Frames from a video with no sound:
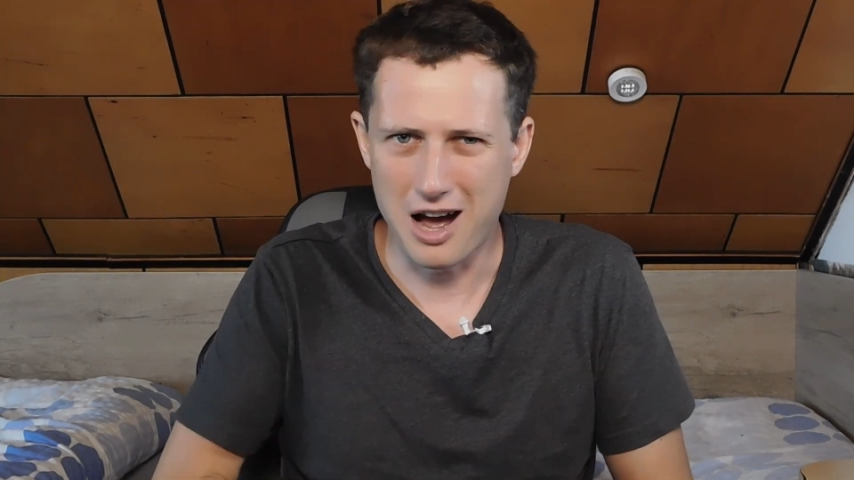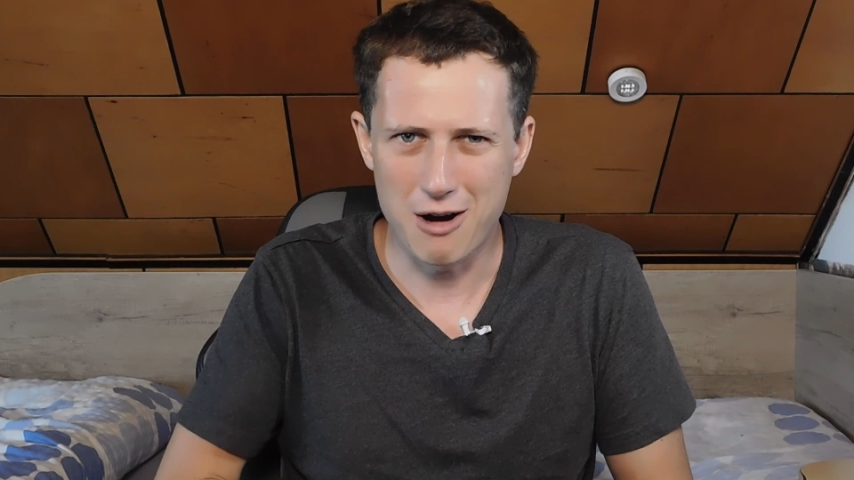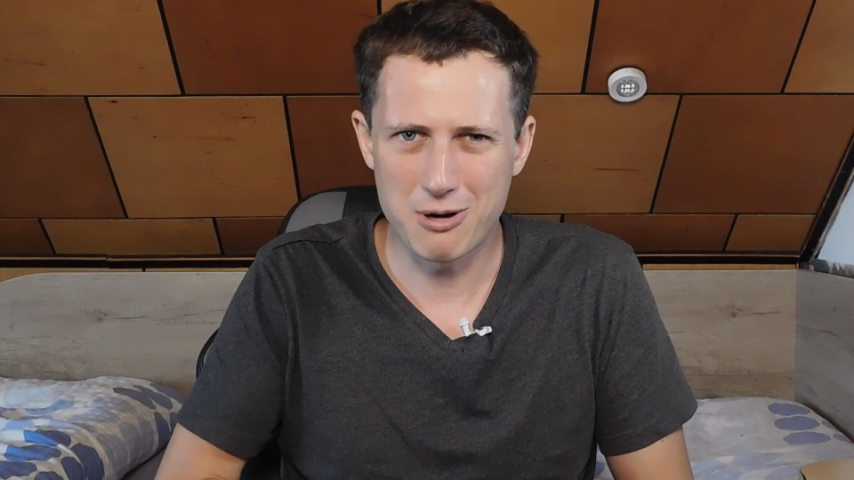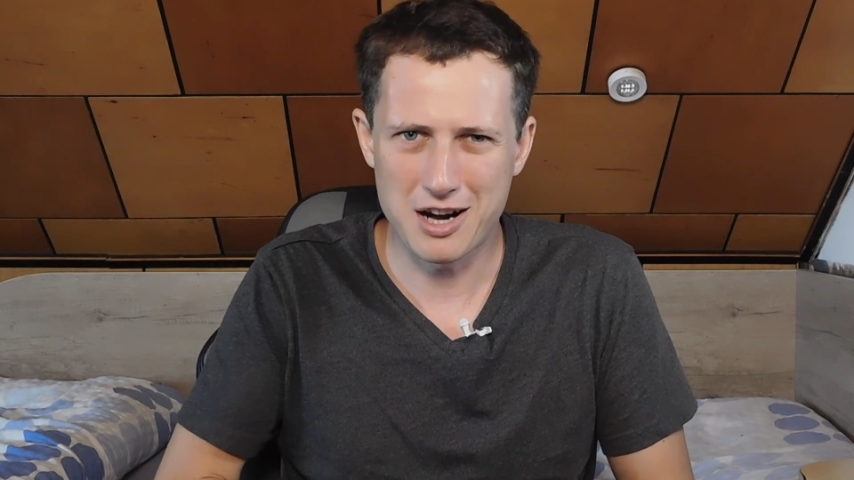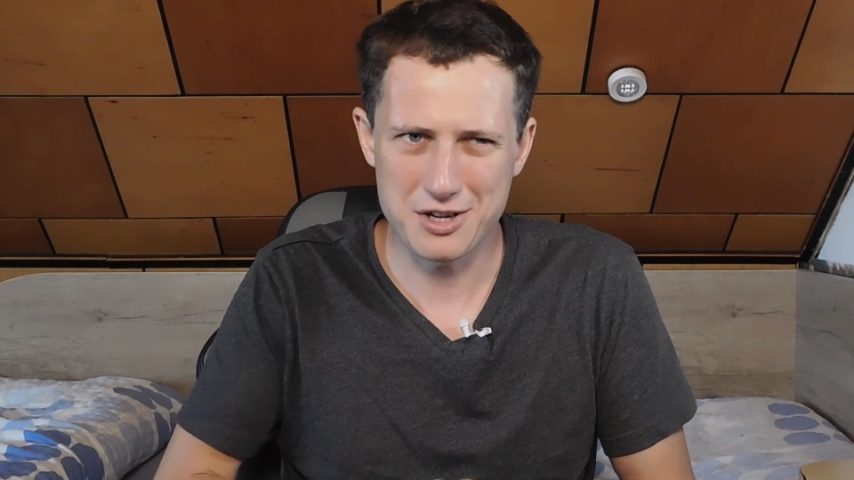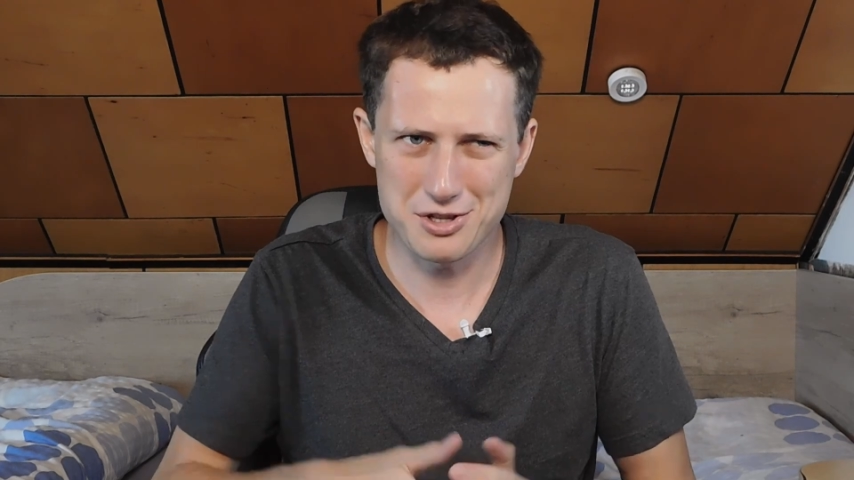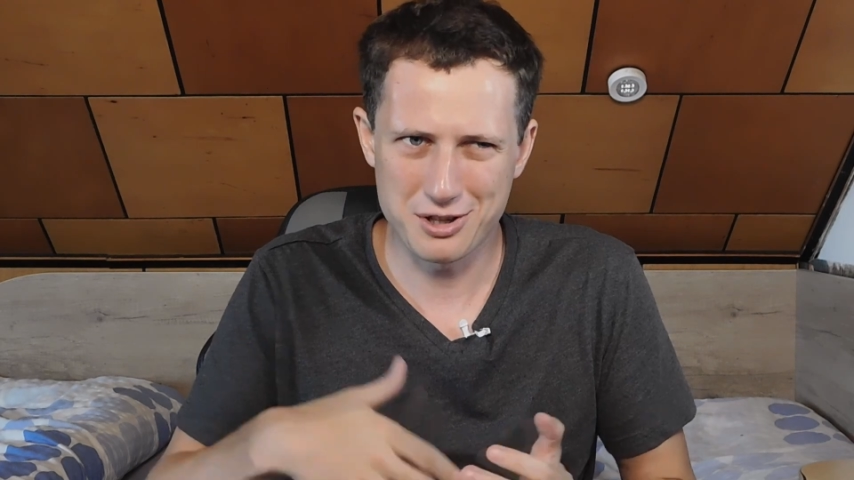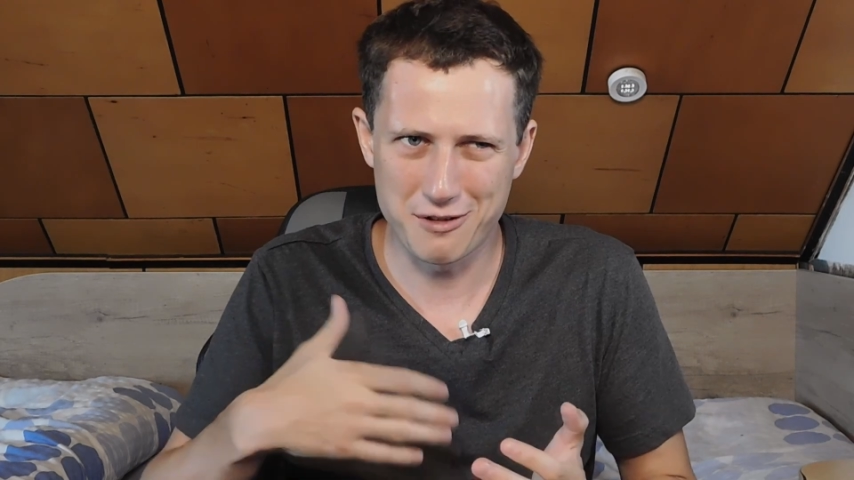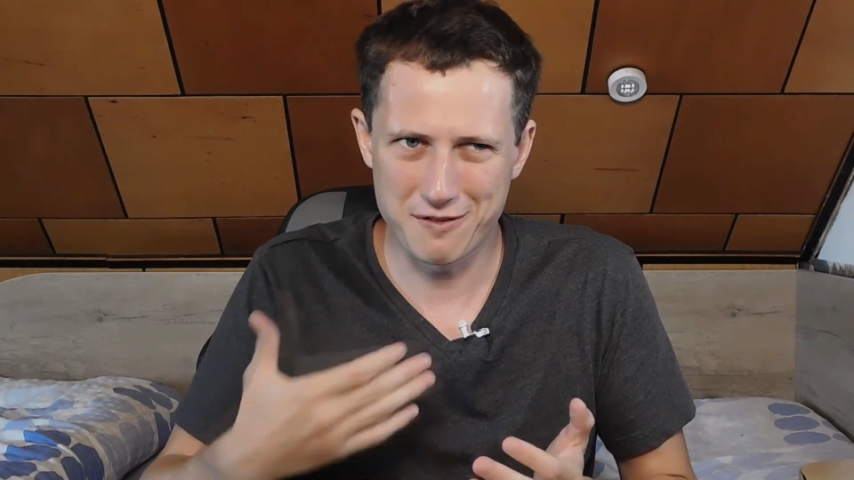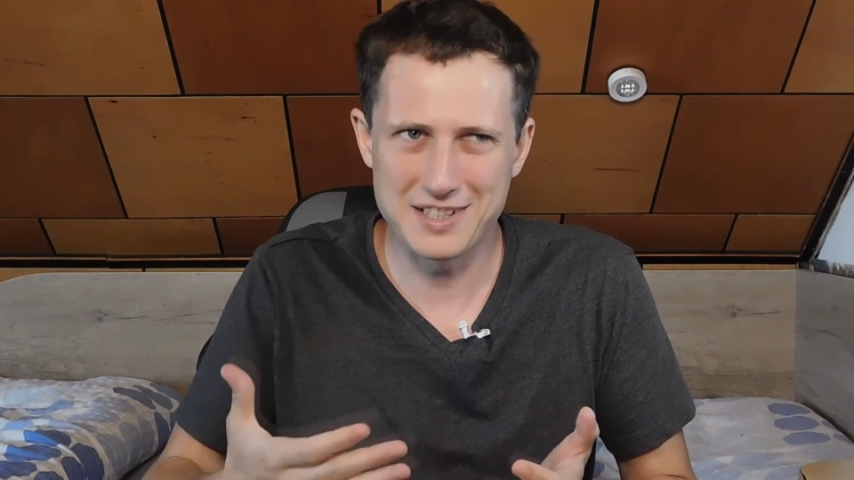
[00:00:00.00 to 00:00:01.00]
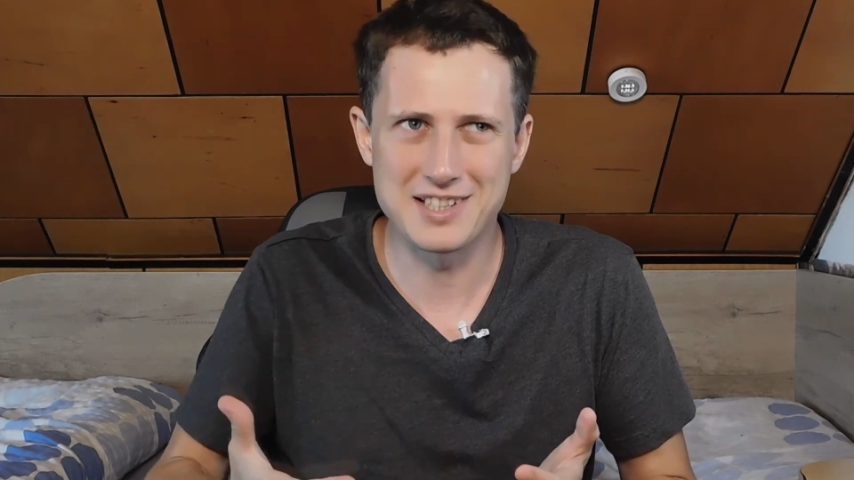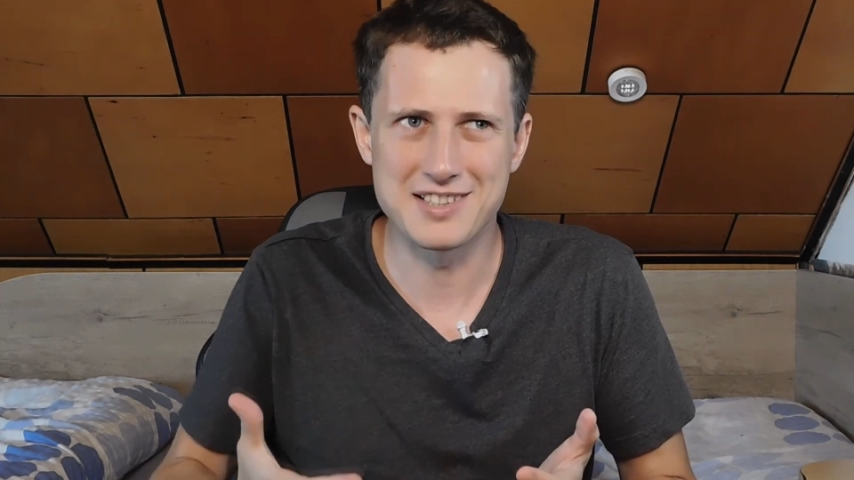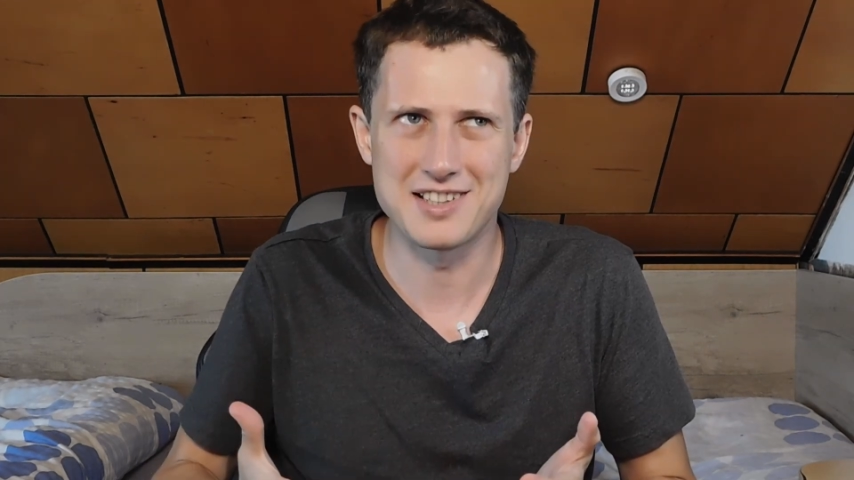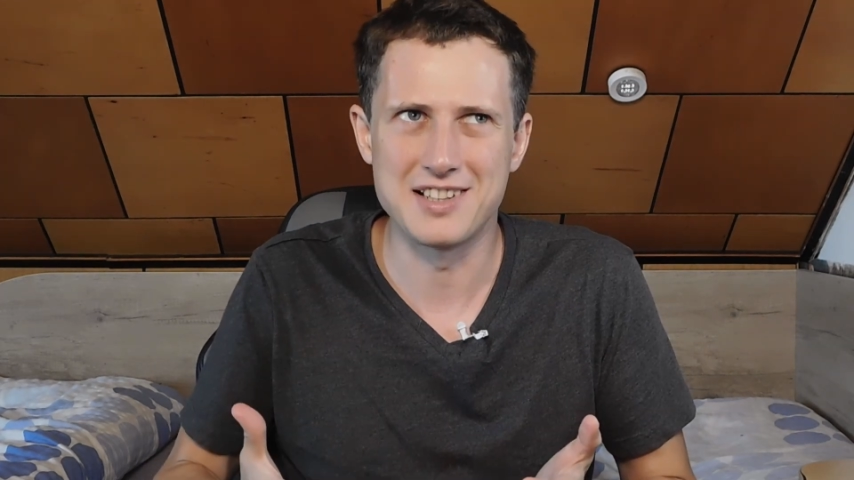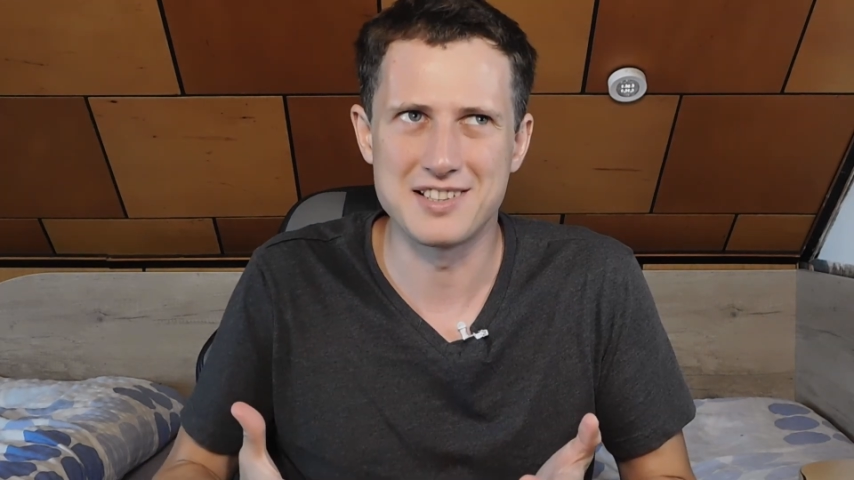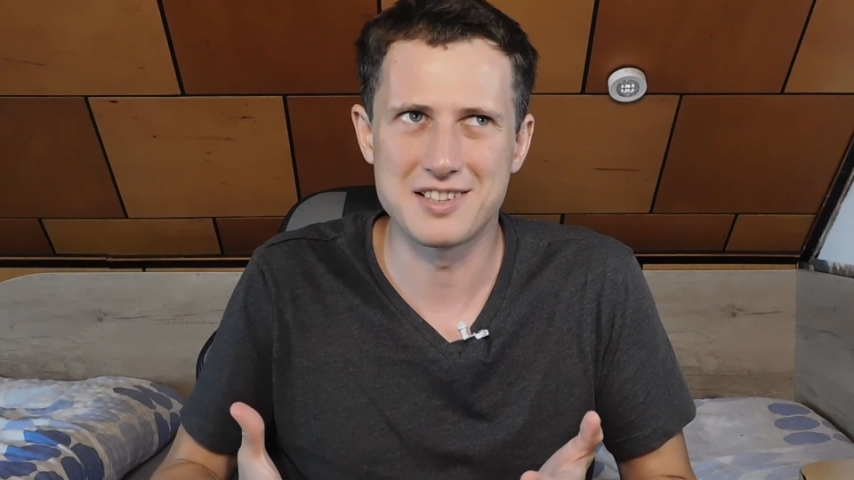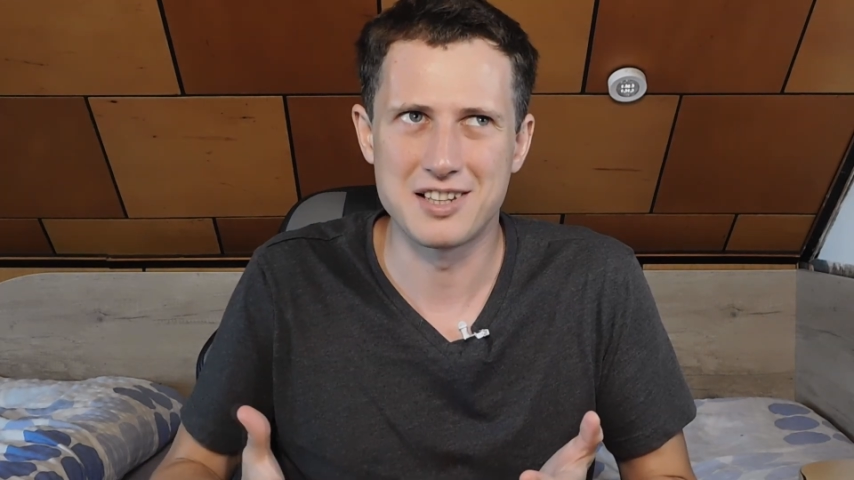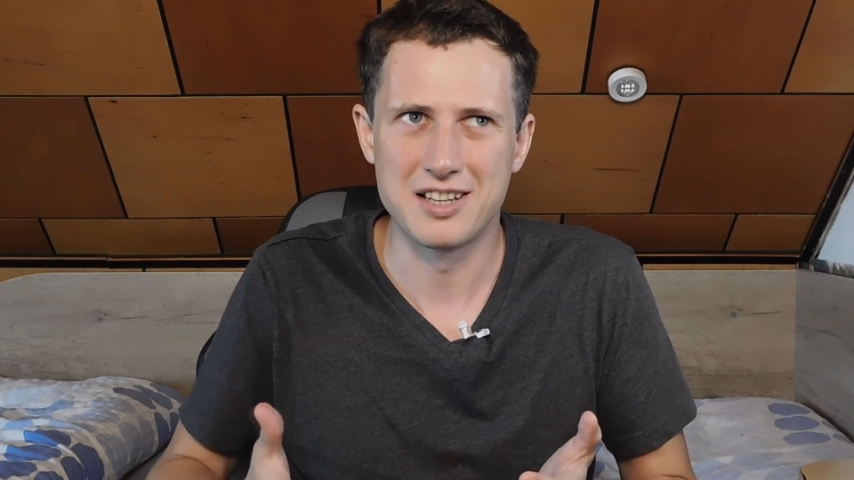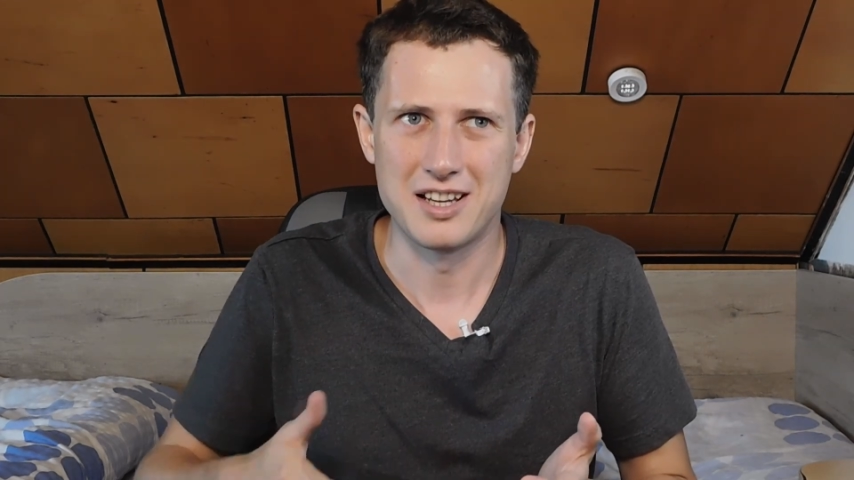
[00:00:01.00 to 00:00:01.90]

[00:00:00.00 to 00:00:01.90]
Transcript: how actually physicists